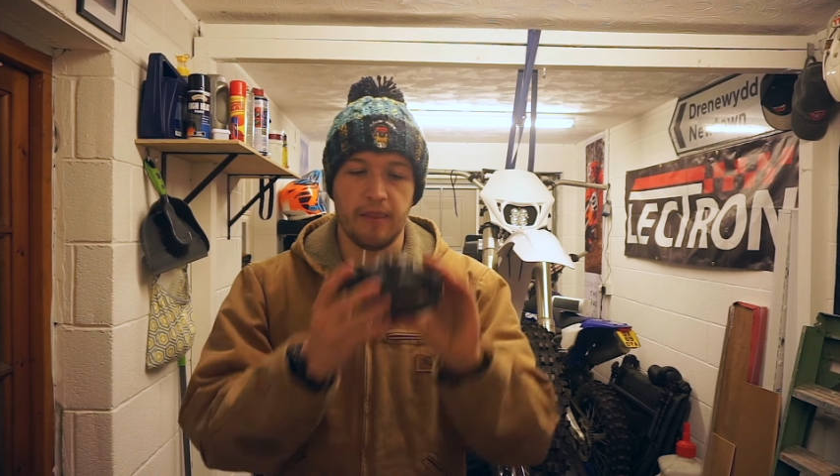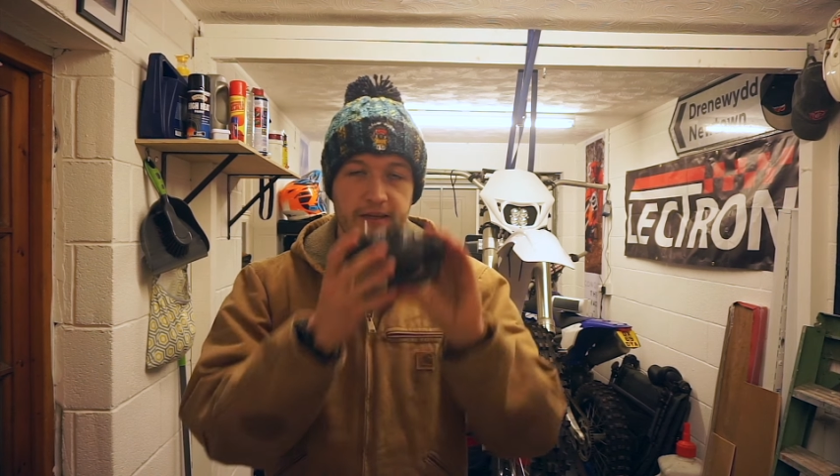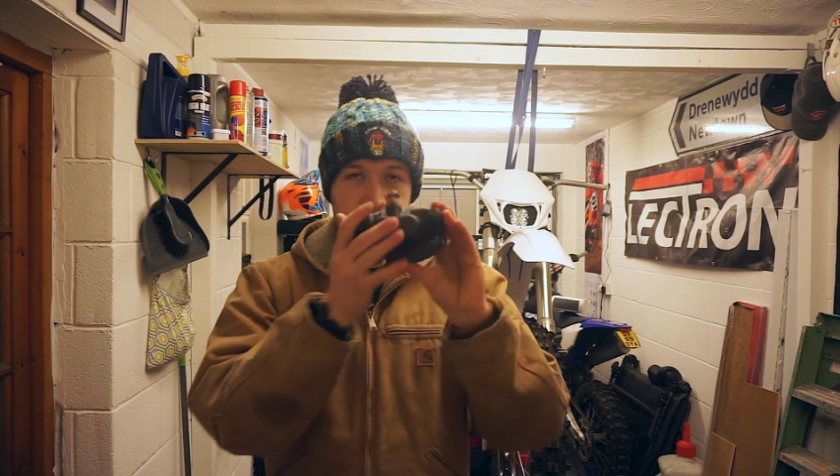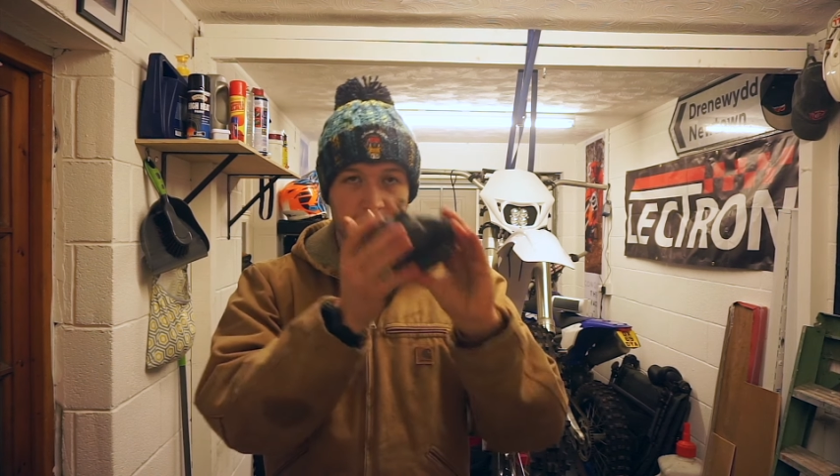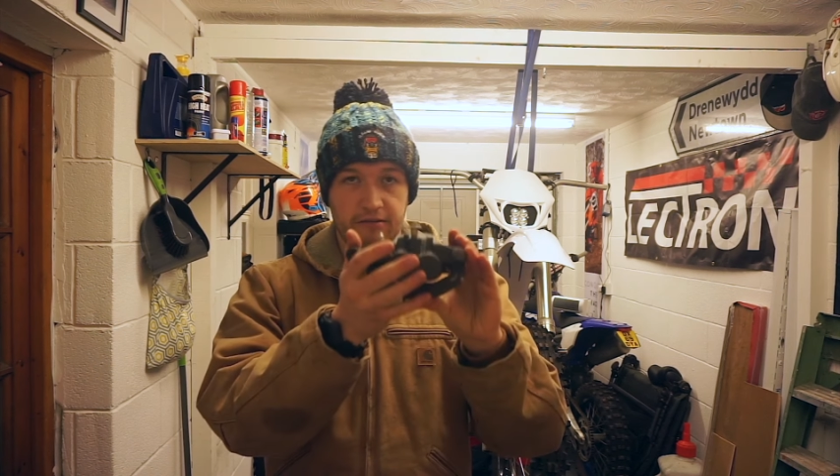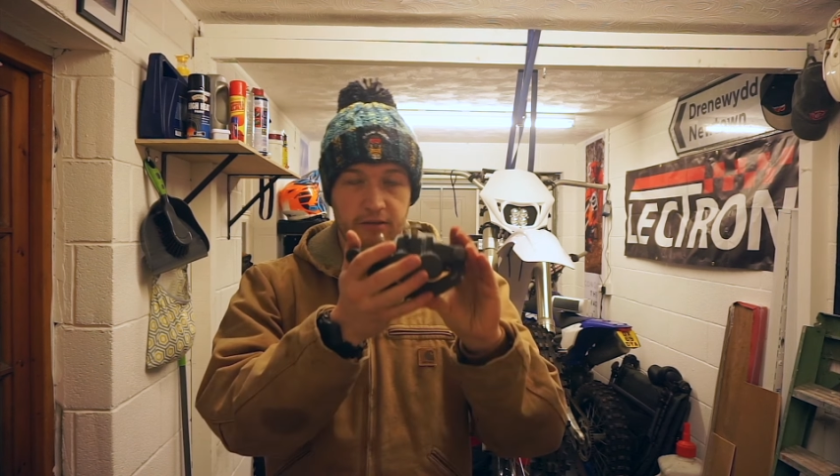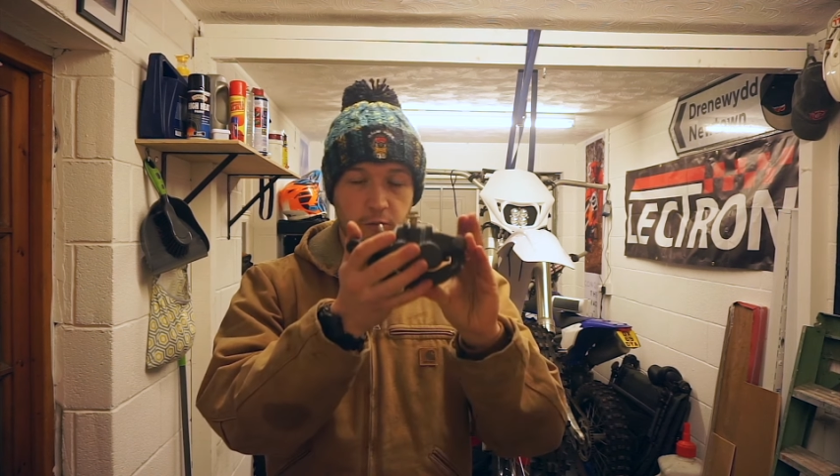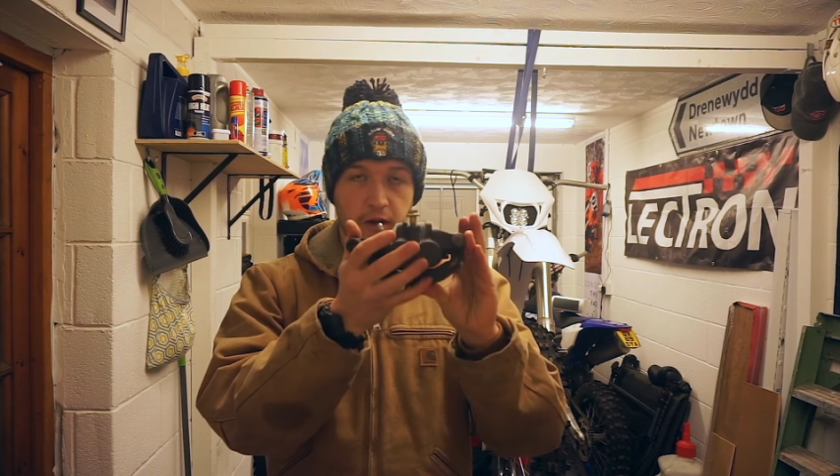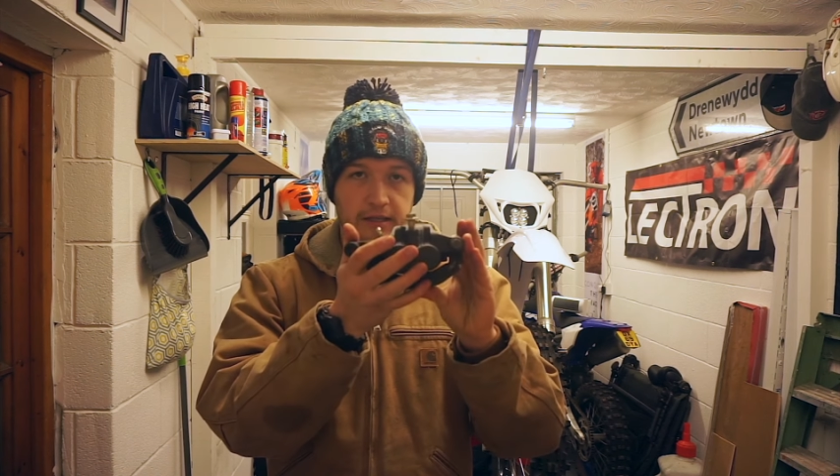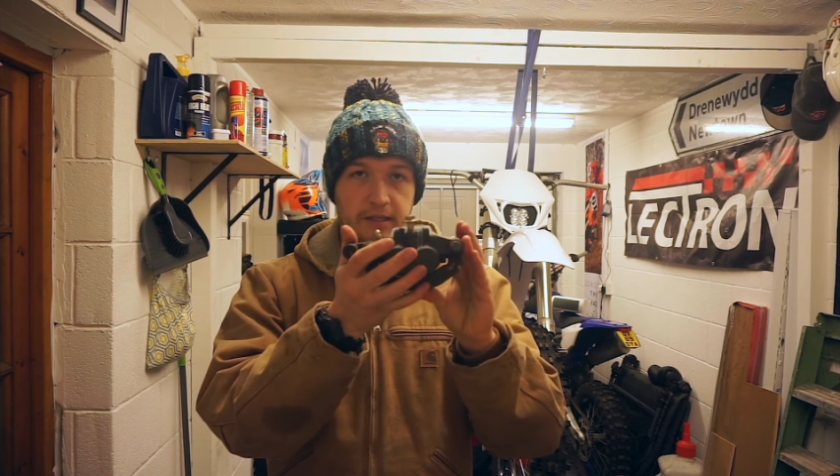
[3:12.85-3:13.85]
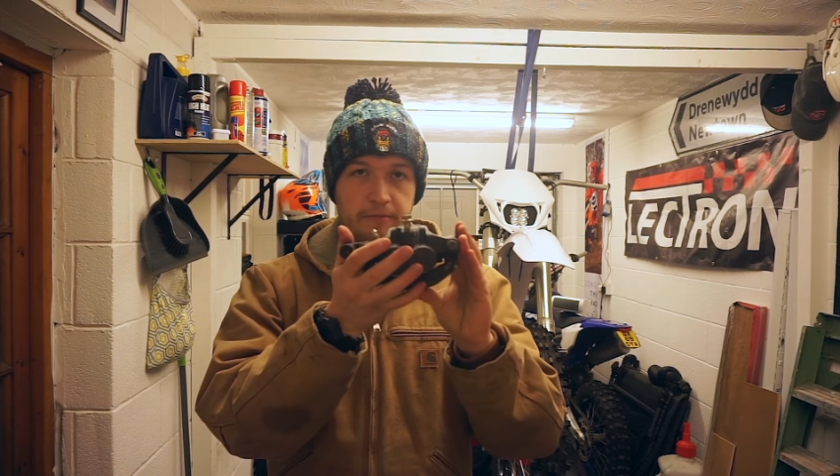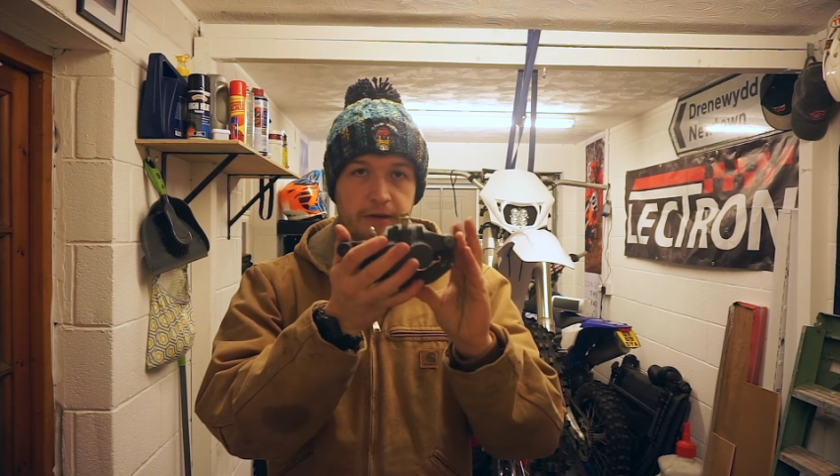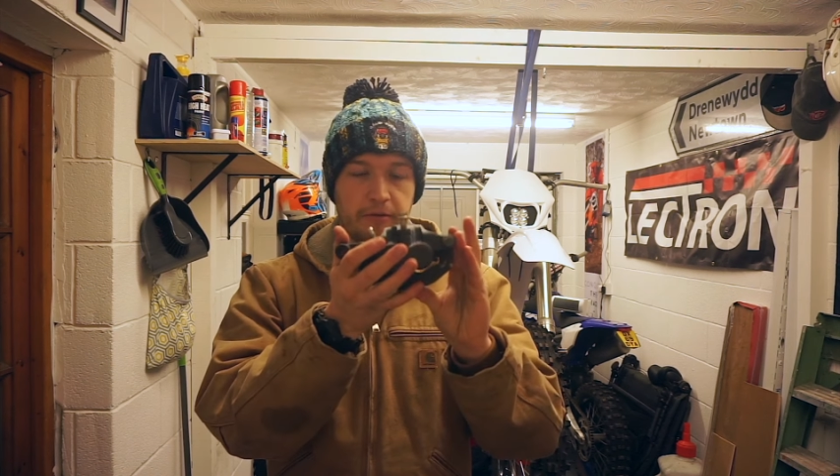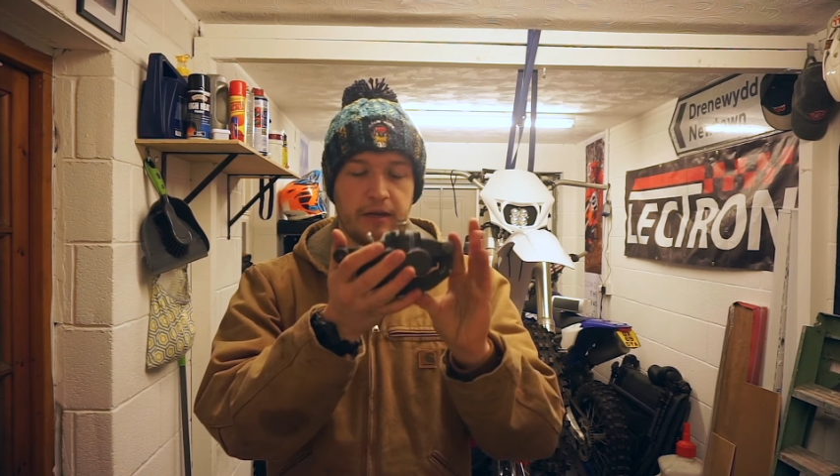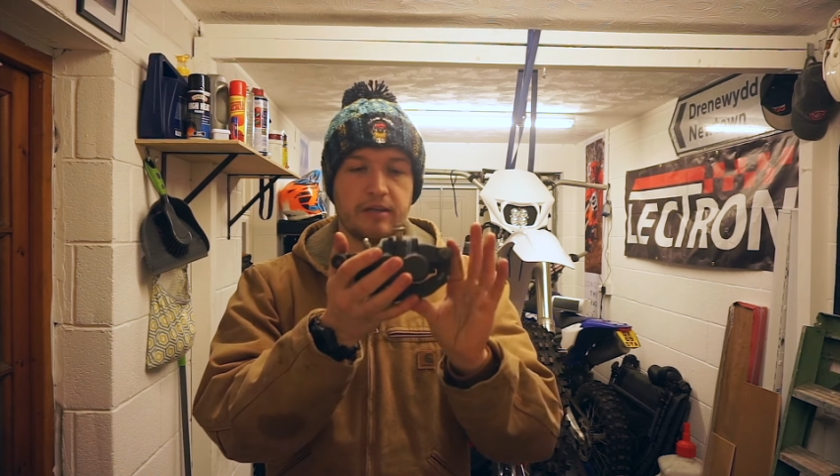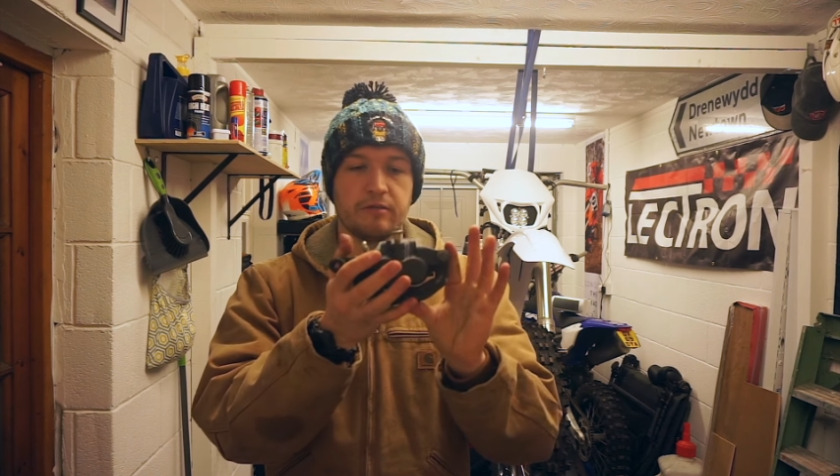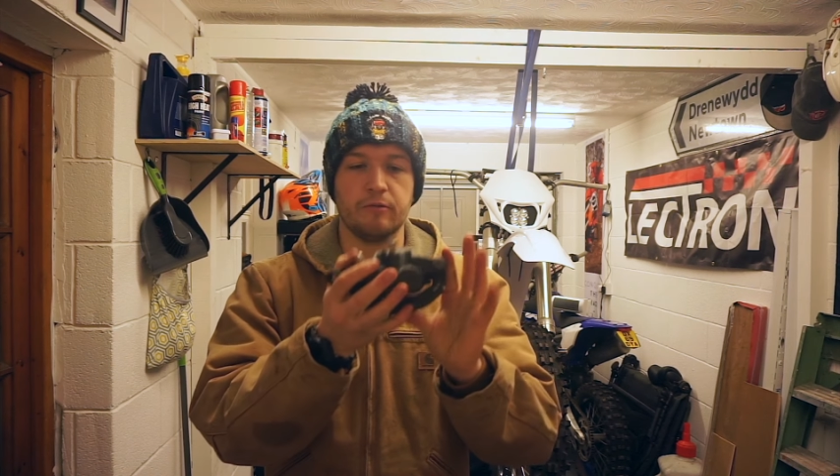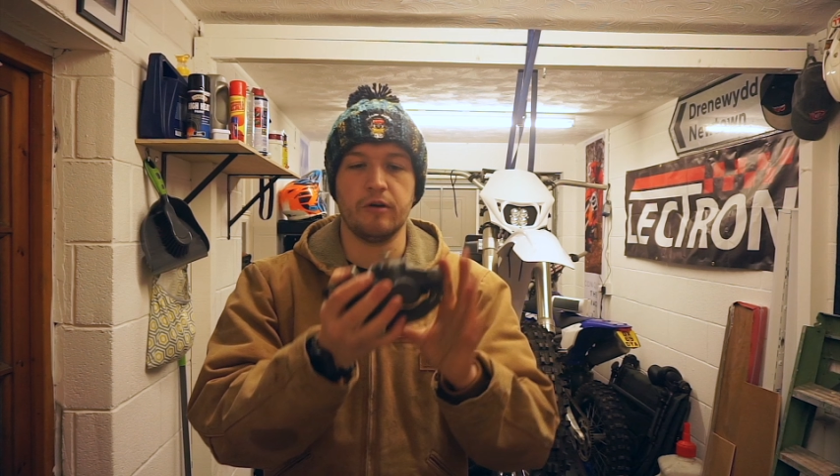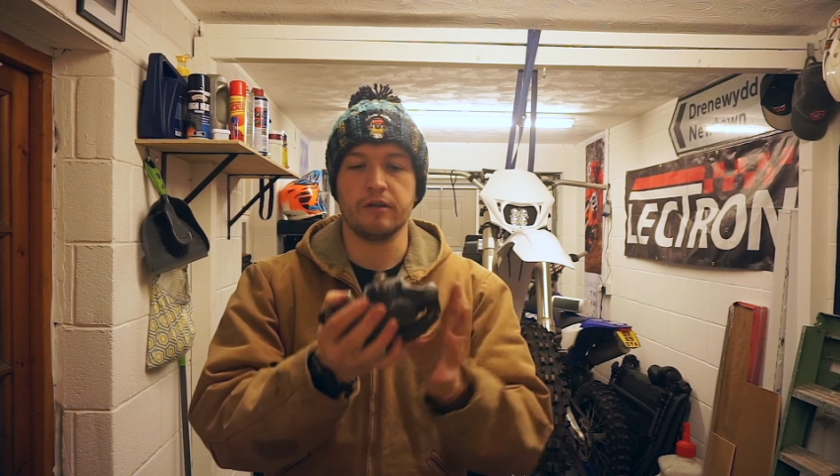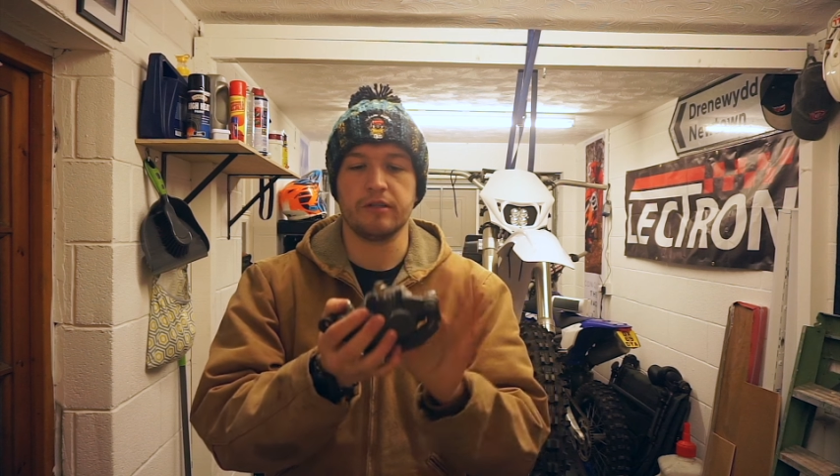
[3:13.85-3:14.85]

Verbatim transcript: This is gonna require some fabrication work.